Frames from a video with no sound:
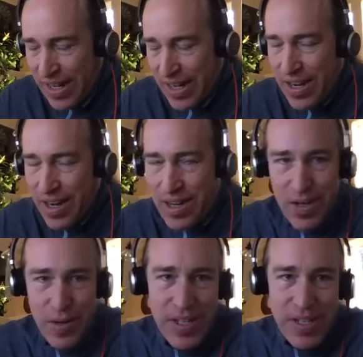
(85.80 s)

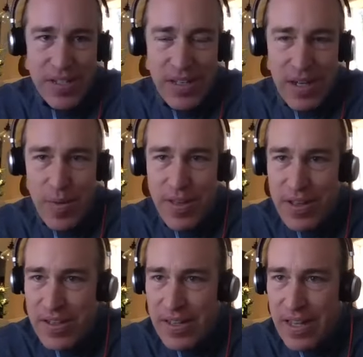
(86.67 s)
Inago is a couple
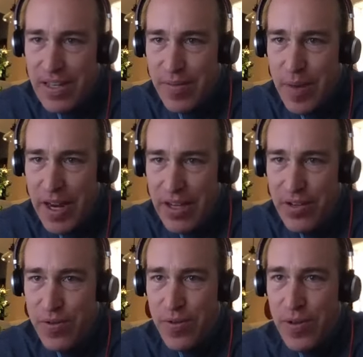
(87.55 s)
thousand lines of bash
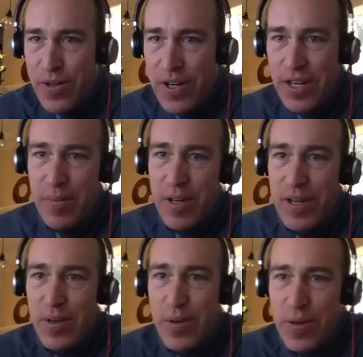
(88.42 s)
for anybody
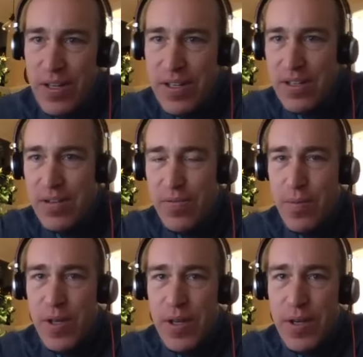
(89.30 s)
who isn't
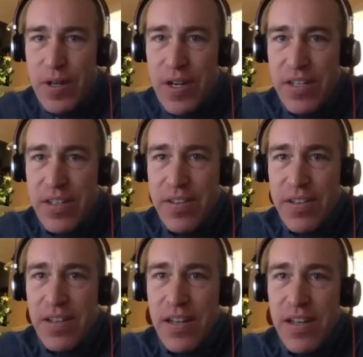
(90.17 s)
familiar.
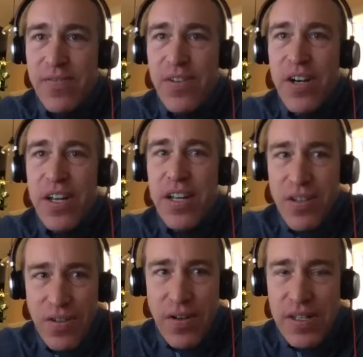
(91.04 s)
It's very
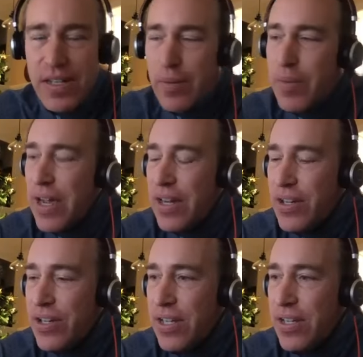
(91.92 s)
interesting
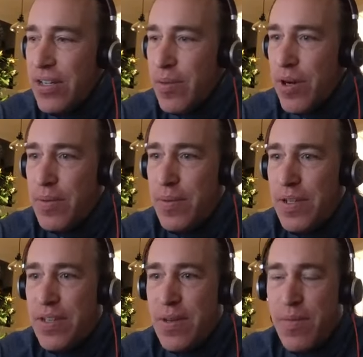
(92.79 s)
bash. It's probably
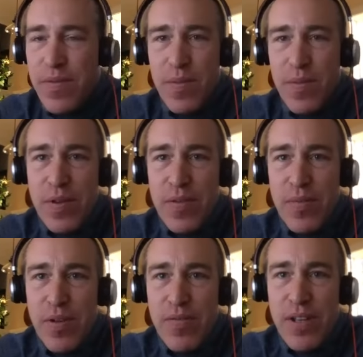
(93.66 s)
some of the most
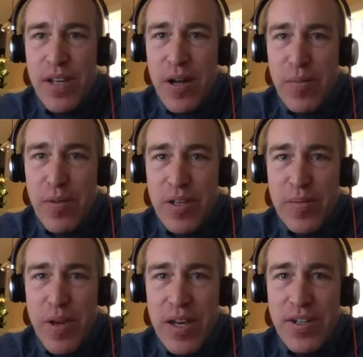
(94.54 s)
beautifully complex
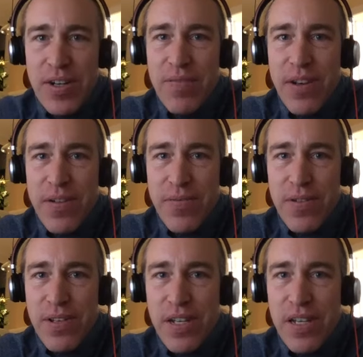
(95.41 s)
bash I've ever
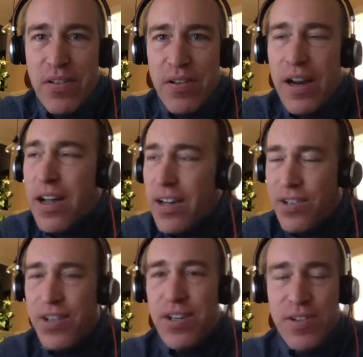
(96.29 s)
seen, or
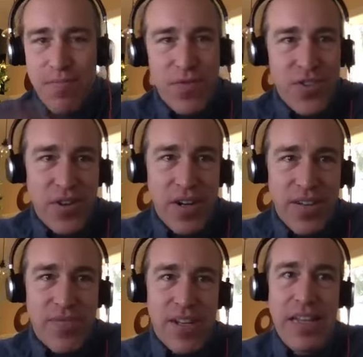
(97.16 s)
actually just straight
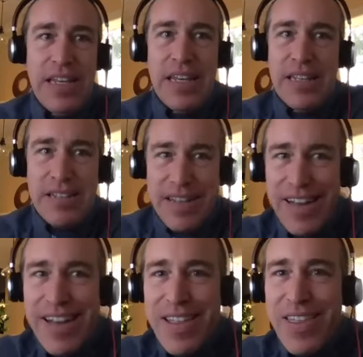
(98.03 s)
definitely is
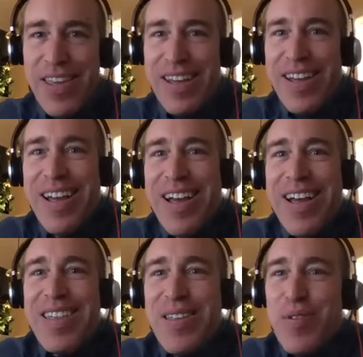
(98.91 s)
the
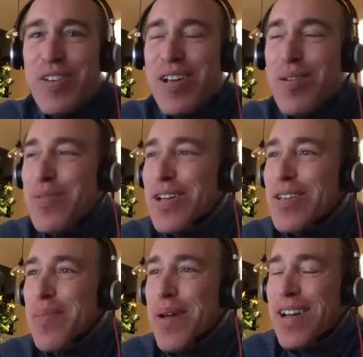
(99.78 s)
most
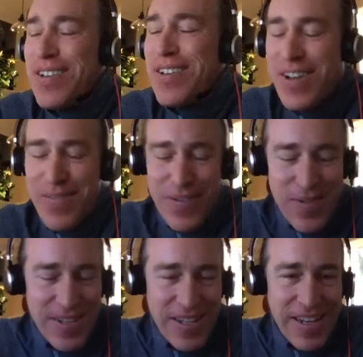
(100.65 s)
complex bash I've ever
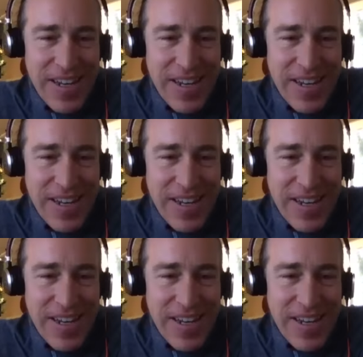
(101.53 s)
seen.